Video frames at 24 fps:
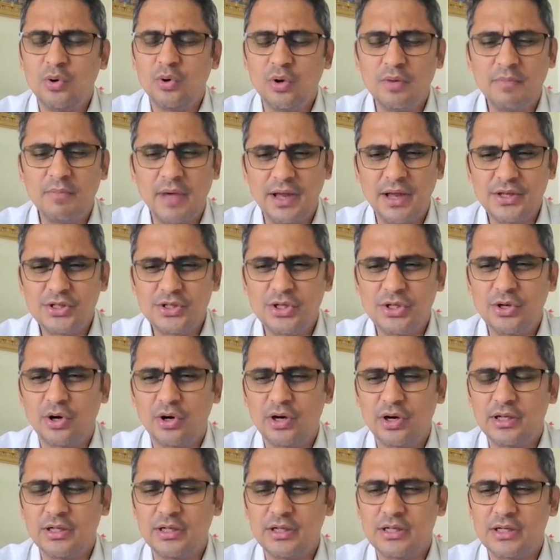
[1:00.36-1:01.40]
good margin
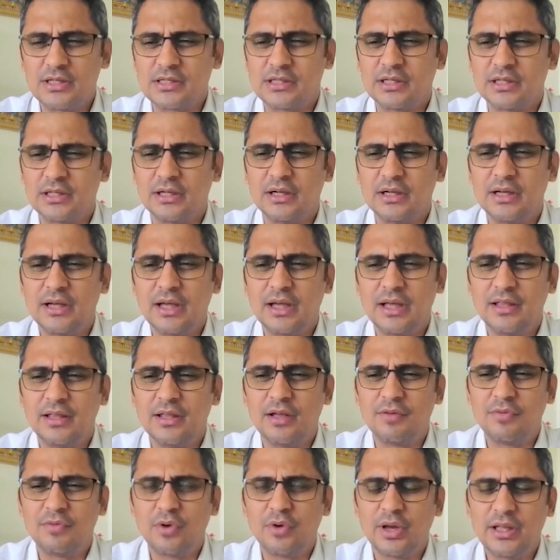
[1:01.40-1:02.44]
orders, and
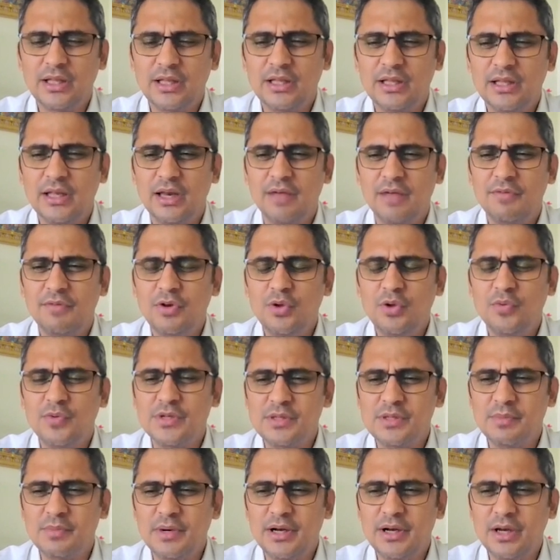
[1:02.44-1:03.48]
therefore I think the revenue
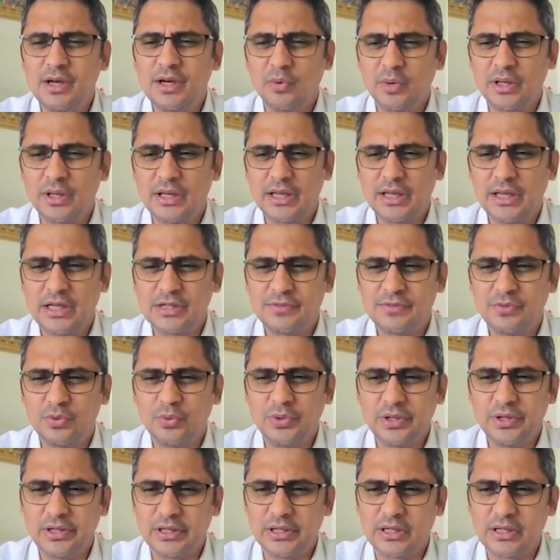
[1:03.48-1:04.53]
visibility over the next
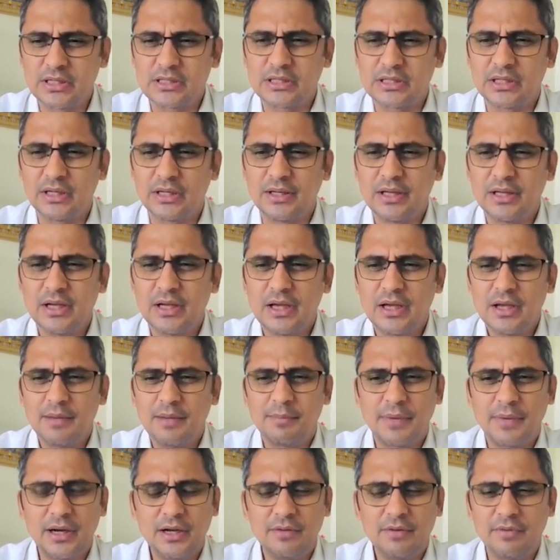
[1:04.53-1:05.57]
few years
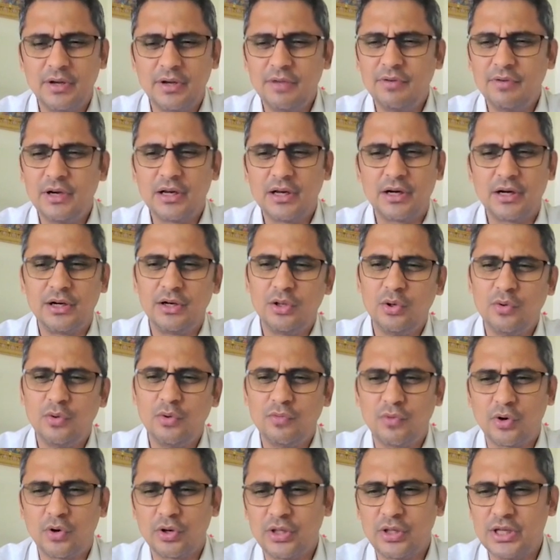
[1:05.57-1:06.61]
might very well
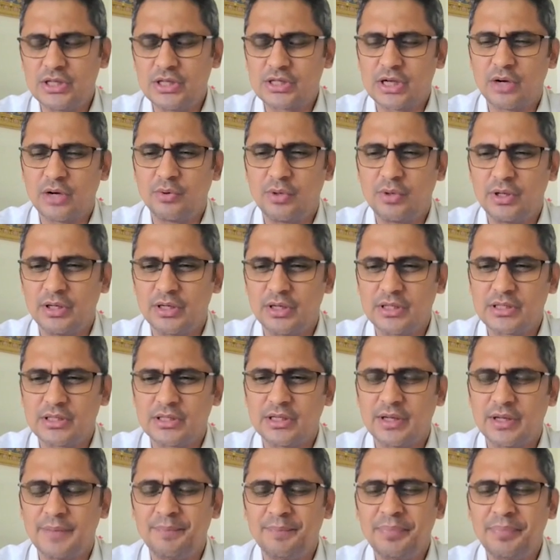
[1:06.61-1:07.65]
continue for these
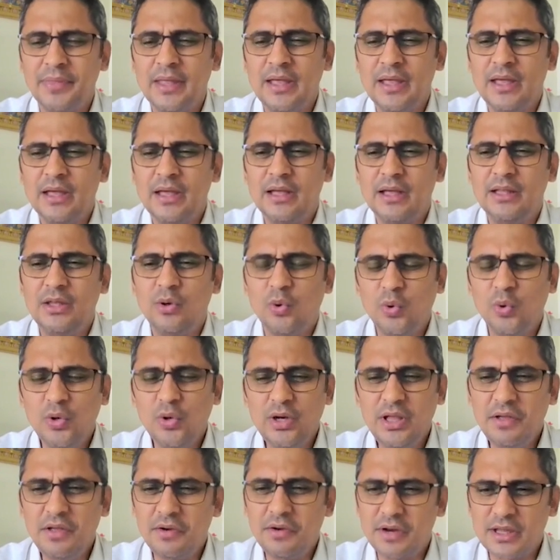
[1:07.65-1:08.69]
counters. The
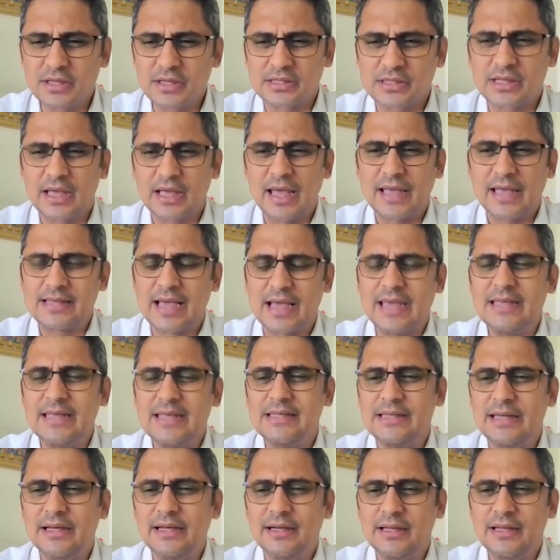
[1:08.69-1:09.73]
only risk as I
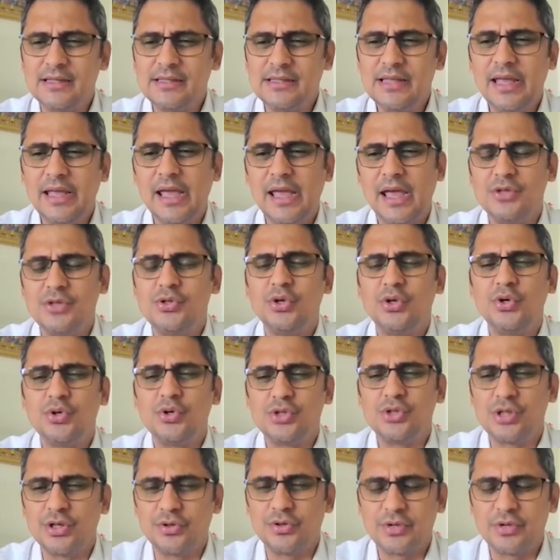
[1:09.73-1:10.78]
see it is the
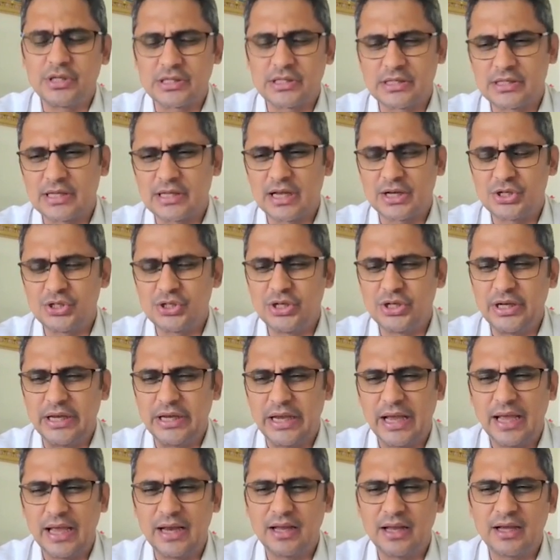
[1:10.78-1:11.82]
execution risk, Sakshi,
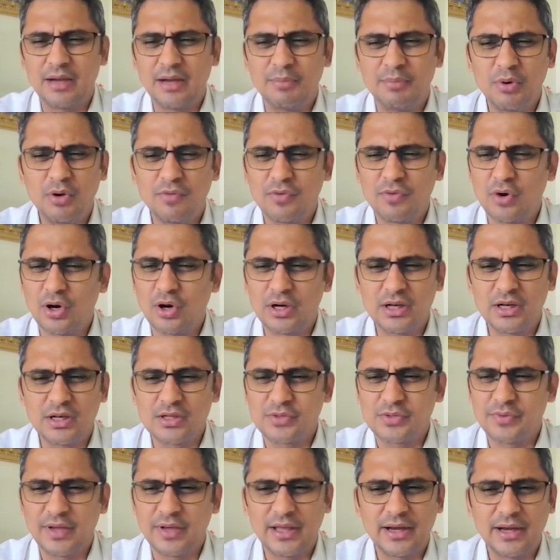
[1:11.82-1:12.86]
and a couple of
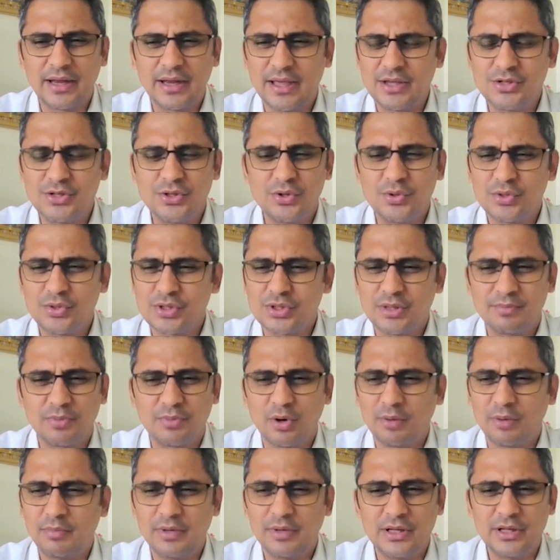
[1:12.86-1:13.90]
quarters where execution
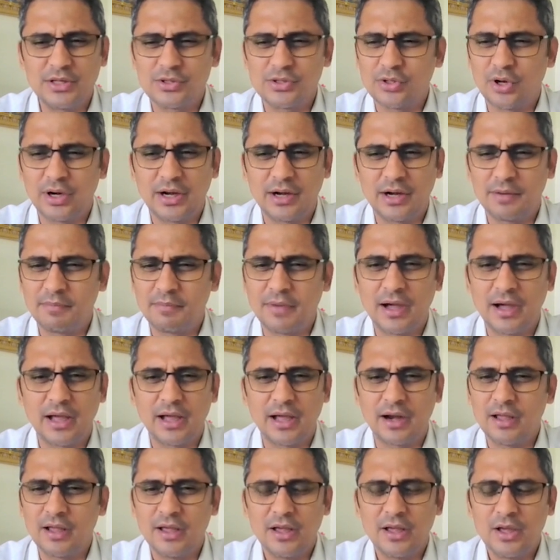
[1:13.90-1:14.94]
probably is not at
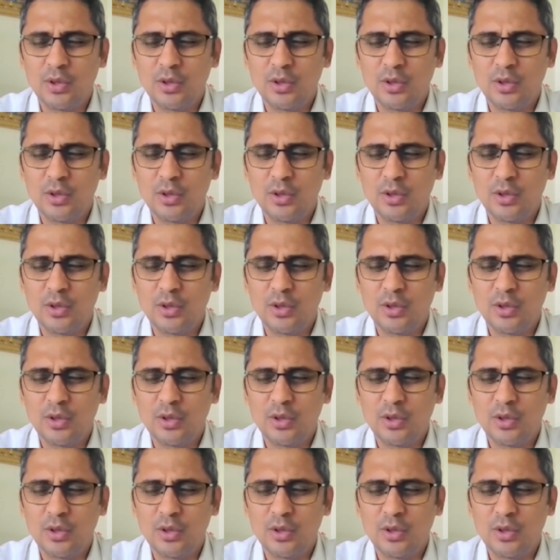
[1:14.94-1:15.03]
par